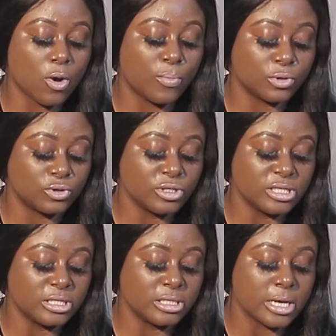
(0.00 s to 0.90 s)

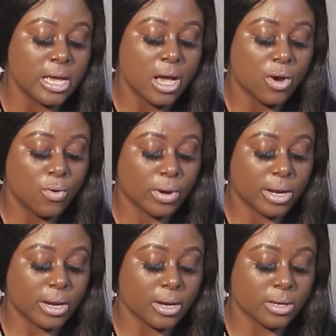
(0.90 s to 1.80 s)
opportunity.
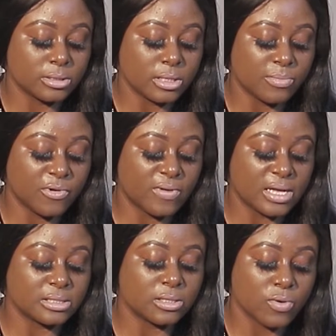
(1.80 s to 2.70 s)
Okay, some of
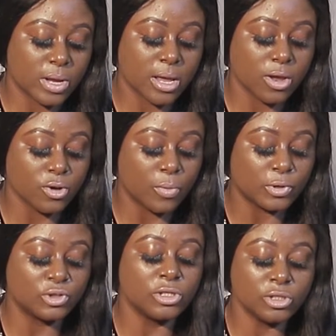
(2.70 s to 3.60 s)
us okay the
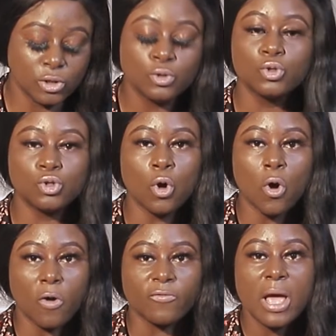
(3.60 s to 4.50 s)
opportunity to
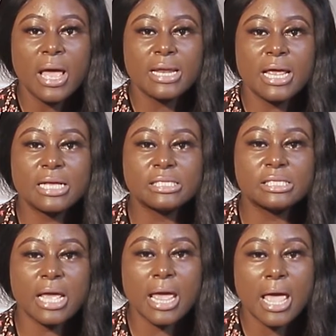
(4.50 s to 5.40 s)
show off. Na
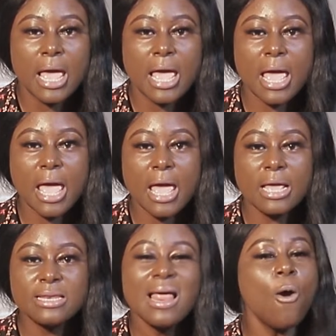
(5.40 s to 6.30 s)
say
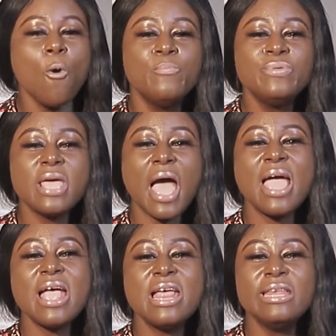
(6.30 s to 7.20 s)
na obi
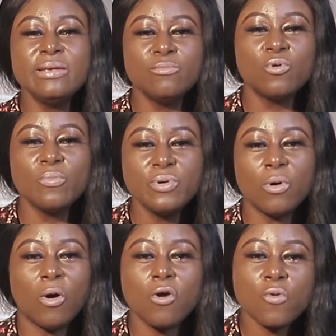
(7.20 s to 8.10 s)
a enim obi
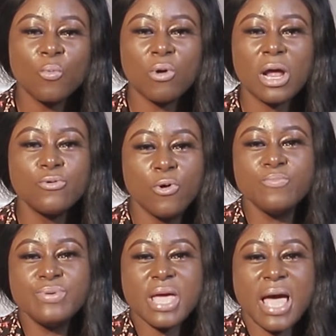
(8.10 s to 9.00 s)
wo ho no mu a na
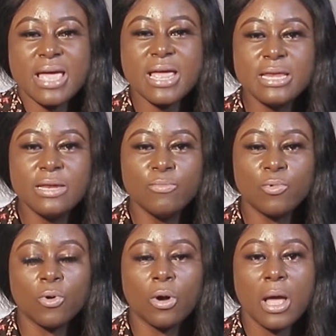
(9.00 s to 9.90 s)
obi a
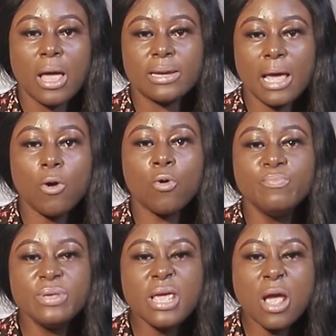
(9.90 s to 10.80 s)
enim na
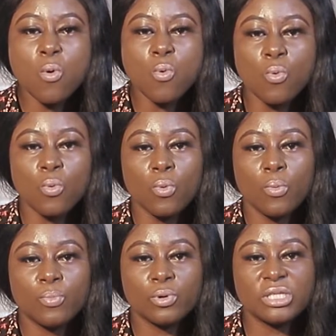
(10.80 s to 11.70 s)
obi ehu
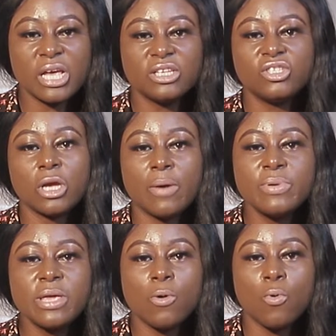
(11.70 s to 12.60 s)
potential
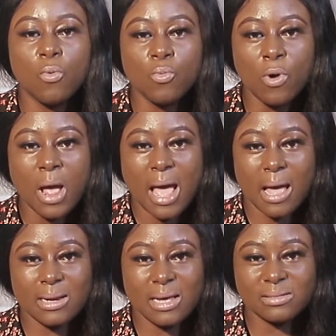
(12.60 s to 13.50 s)
bi ewo mu
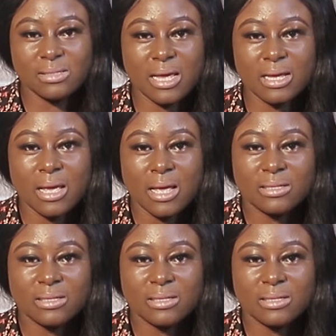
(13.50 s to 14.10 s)
ana say